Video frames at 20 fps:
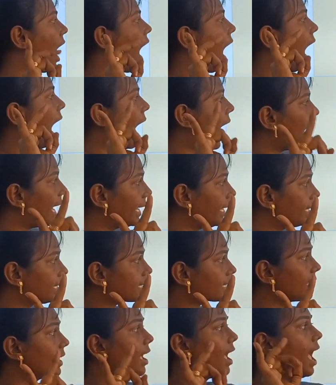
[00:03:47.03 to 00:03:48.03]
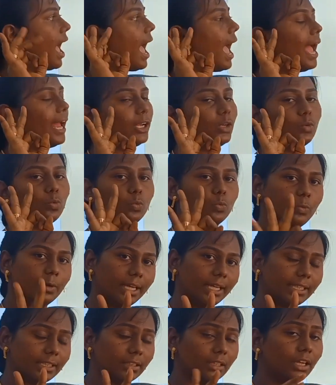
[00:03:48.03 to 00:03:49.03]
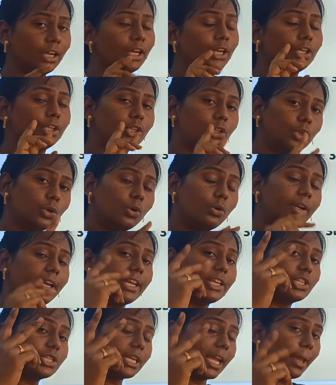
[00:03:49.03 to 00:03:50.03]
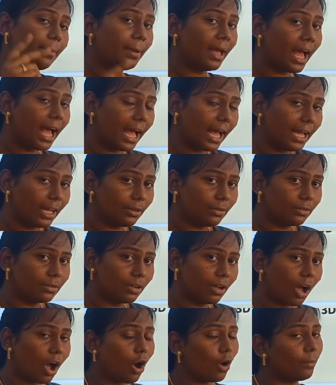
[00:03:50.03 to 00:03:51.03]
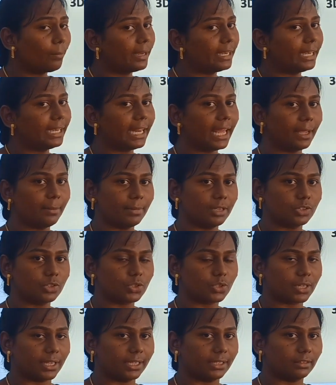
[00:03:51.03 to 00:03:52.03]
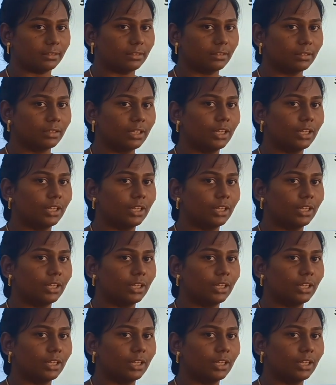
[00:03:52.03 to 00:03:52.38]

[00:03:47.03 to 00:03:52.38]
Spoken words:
height and width. 2D shape have how many dimensions?